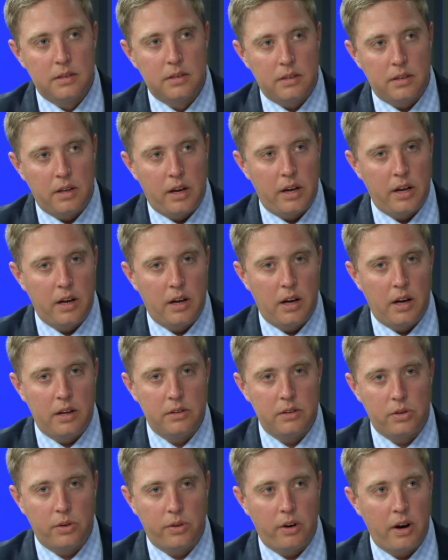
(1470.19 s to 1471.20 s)
They, uh,
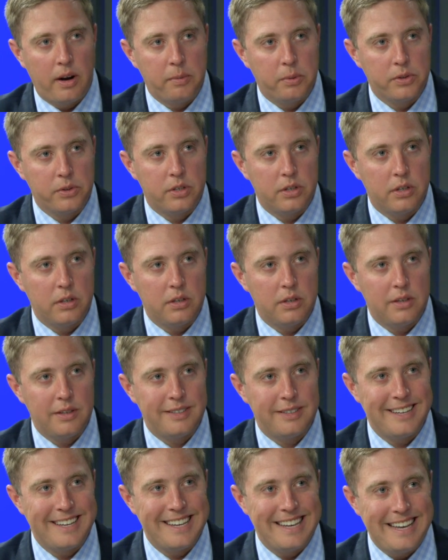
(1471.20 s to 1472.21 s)
so they're able to,
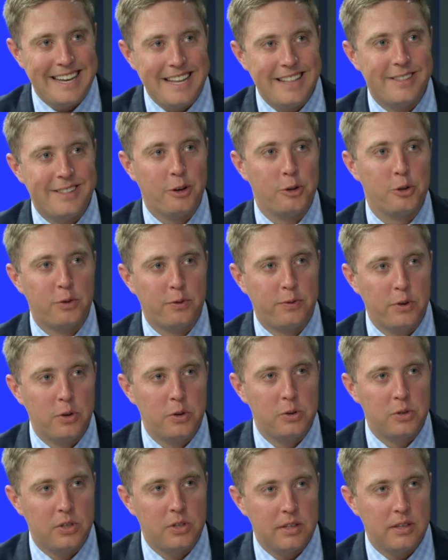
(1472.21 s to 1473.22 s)
to eat those
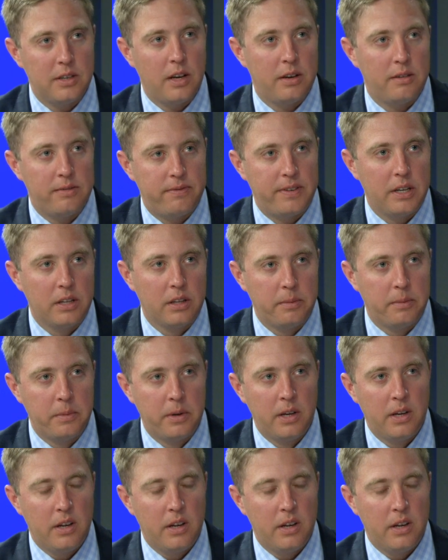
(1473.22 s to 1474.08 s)
foods and, and feel them.